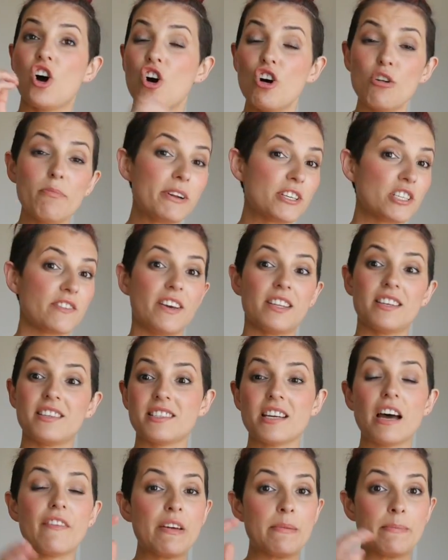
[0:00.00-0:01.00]
whole bunch of other
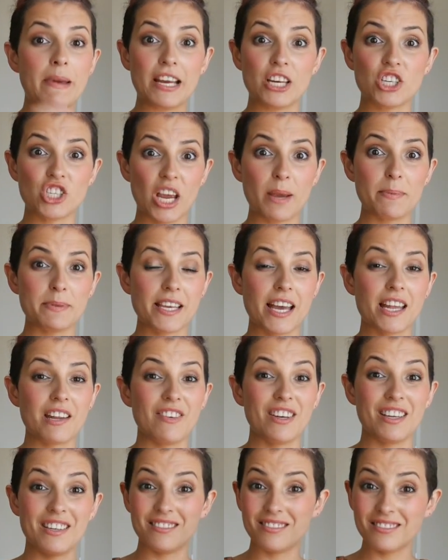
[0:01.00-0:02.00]
stuff and make shapes out
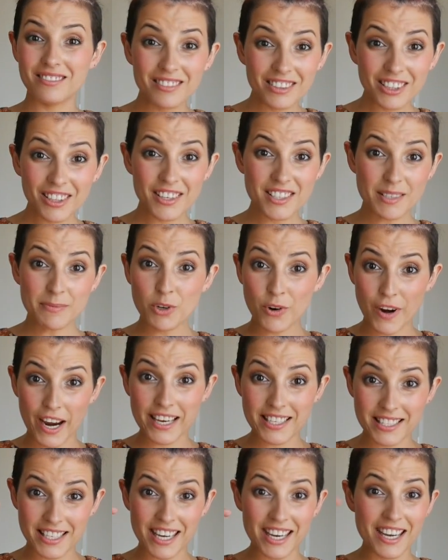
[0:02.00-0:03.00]
of it because I'm
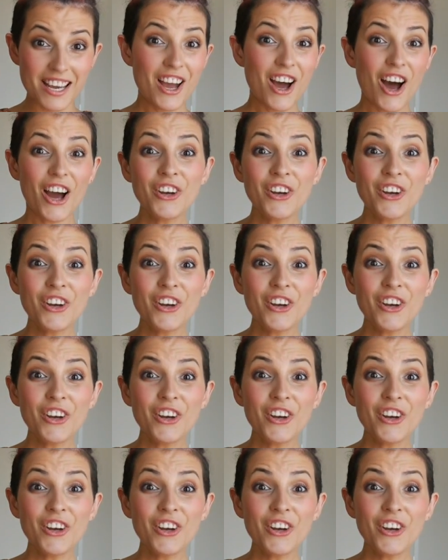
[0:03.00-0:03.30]
crazy.